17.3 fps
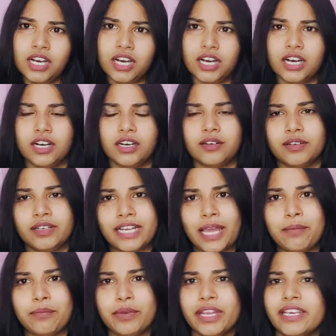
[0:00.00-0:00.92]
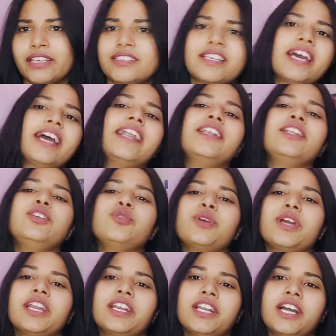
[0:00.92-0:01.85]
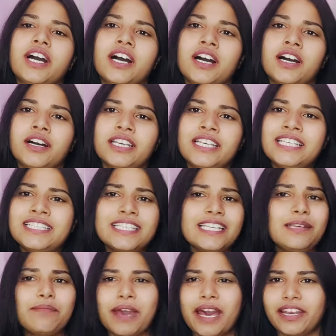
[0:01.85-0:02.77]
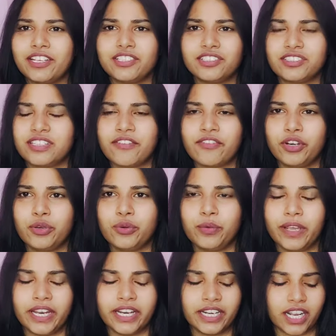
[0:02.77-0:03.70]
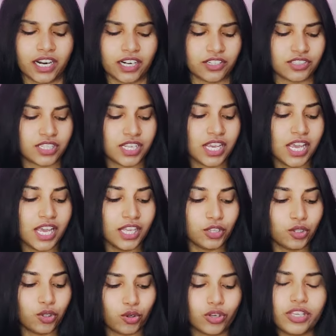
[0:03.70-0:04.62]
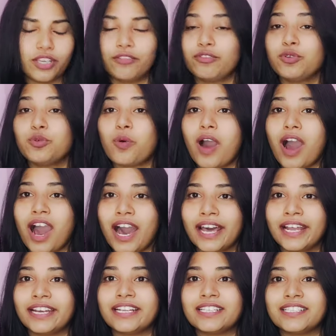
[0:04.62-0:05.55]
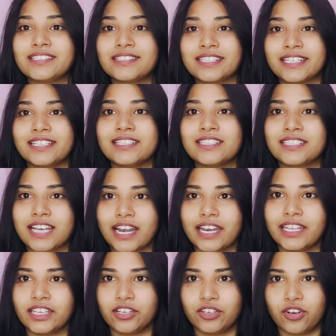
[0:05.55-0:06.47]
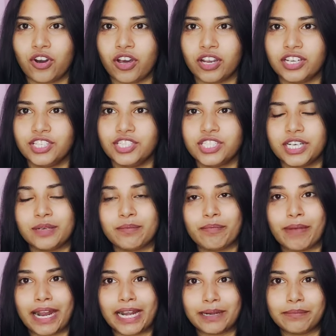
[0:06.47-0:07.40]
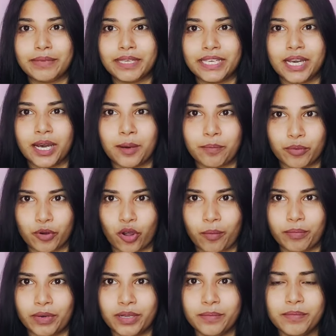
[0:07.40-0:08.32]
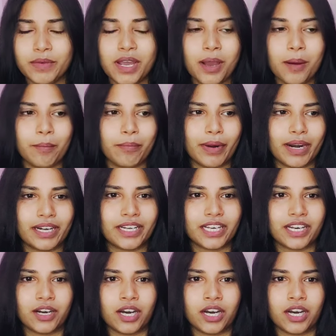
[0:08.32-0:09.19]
time breaks, and you can easily manage 7 to 8 hours. Though if you are still studying in college, it might be a problem, but